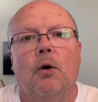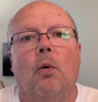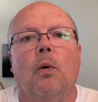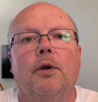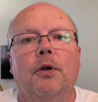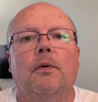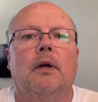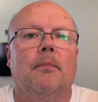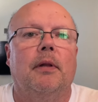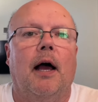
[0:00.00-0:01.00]
Or you can
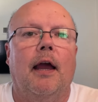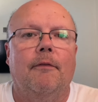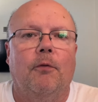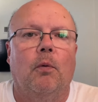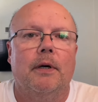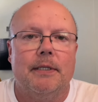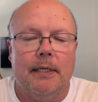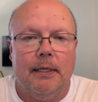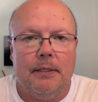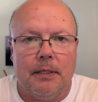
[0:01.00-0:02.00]
apply for
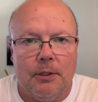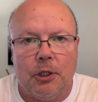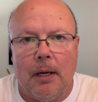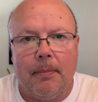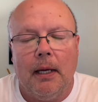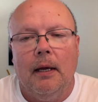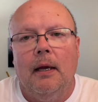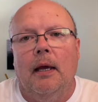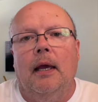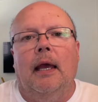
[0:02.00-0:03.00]
citizenship.
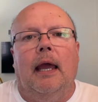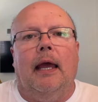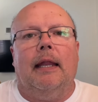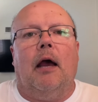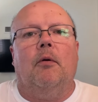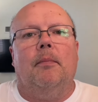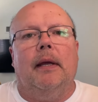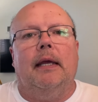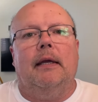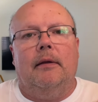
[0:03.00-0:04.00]
And that would
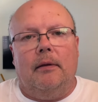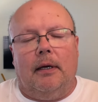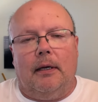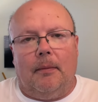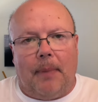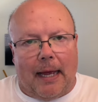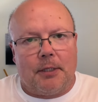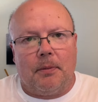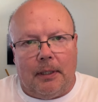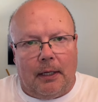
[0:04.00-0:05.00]
be
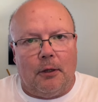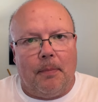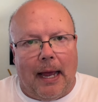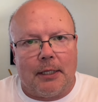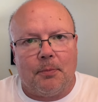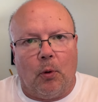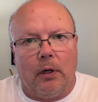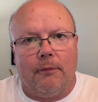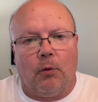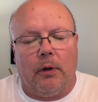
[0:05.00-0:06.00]
another
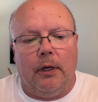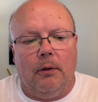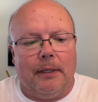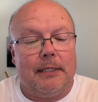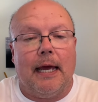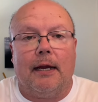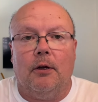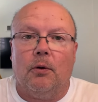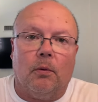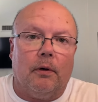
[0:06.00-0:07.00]
passport for you, a
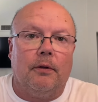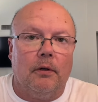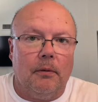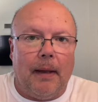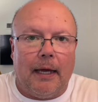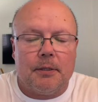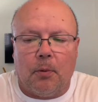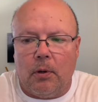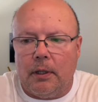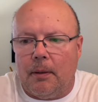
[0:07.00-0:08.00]
second or third
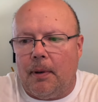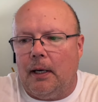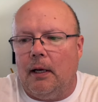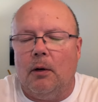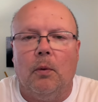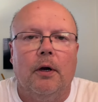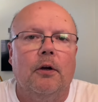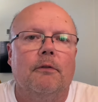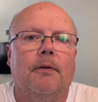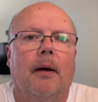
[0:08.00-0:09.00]
passport, depending on where
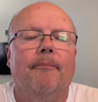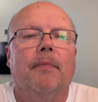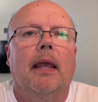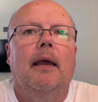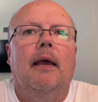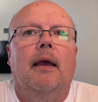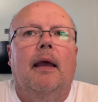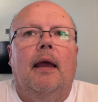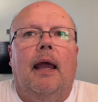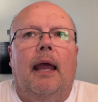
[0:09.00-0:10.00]
you're from.
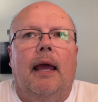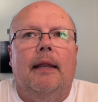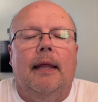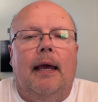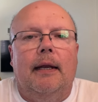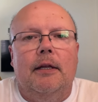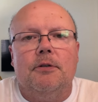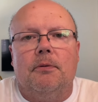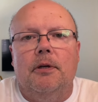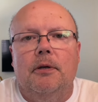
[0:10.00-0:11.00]
And that is
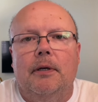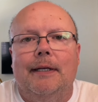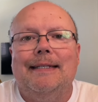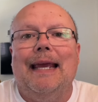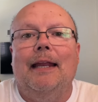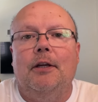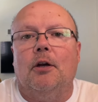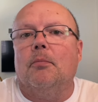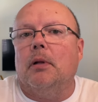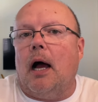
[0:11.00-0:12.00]
renewed in
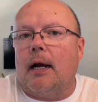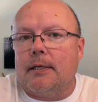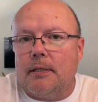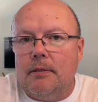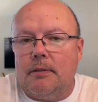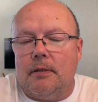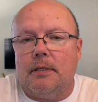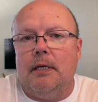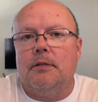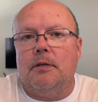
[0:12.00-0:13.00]
10-year blocks. So
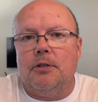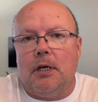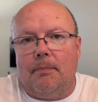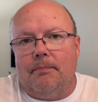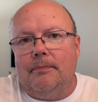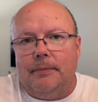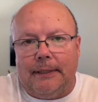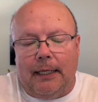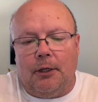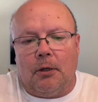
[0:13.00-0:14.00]
citizenship,
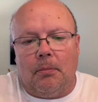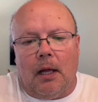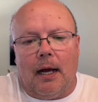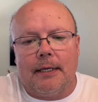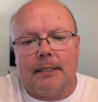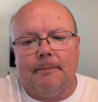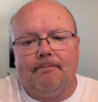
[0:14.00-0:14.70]
10-year blocks.